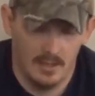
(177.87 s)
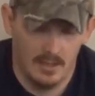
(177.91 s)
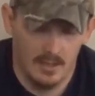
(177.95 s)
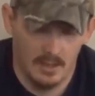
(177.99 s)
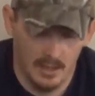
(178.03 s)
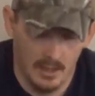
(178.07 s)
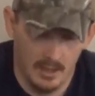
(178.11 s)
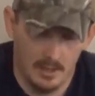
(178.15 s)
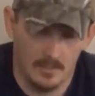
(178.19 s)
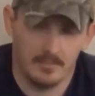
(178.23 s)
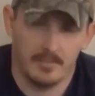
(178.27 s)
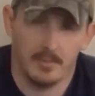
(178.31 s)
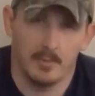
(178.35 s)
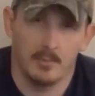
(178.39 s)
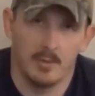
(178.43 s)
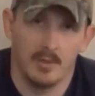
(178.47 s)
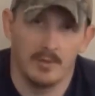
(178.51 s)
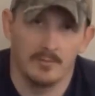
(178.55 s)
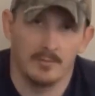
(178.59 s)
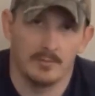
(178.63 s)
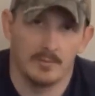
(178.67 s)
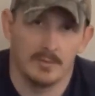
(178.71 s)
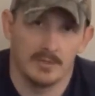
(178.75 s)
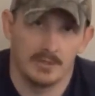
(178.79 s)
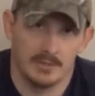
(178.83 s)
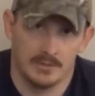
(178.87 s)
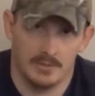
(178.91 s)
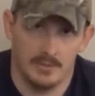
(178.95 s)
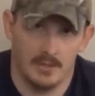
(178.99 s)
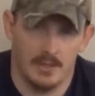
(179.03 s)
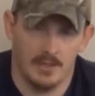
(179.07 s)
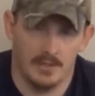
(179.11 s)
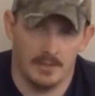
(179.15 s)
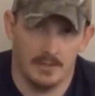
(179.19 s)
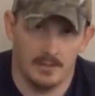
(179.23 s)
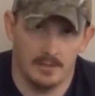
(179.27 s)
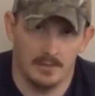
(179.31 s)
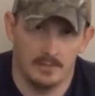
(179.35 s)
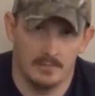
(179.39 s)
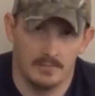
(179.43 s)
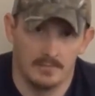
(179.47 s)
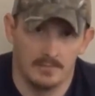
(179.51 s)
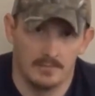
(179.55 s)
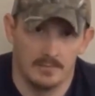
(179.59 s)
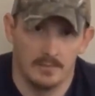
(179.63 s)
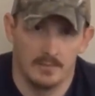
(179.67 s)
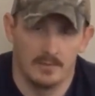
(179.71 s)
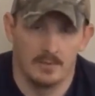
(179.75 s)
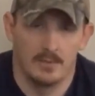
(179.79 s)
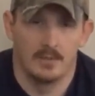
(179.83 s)
up away from the striker.
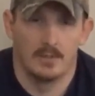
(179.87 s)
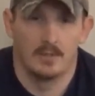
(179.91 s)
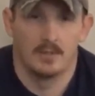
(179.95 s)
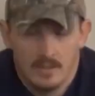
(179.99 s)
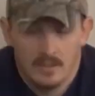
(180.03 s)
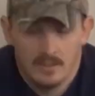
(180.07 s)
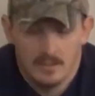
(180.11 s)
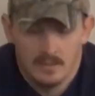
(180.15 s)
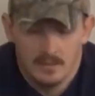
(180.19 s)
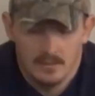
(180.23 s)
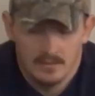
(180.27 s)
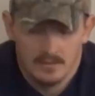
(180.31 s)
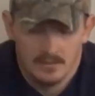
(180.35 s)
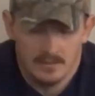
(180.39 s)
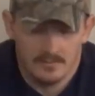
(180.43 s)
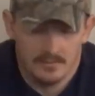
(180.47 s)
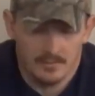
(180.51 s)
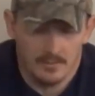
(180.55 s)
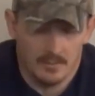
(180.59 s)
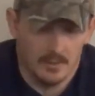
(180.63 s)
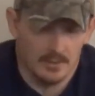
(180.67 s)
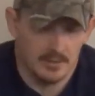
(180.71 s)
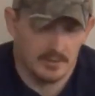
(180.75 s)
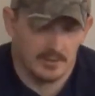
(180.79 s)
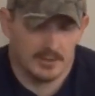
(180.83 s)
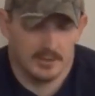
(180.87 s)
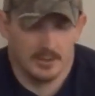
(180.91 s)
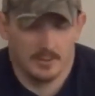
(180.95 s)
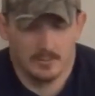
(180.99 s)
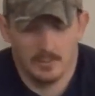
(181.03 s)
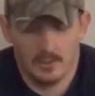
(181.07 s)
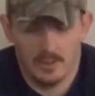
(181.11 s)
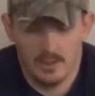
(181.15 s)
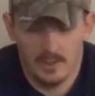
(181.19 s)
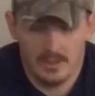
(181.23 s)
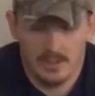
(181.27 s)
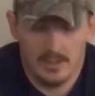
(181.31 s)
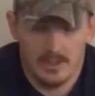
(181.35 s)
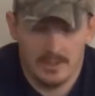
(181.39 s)
The ferrocium rod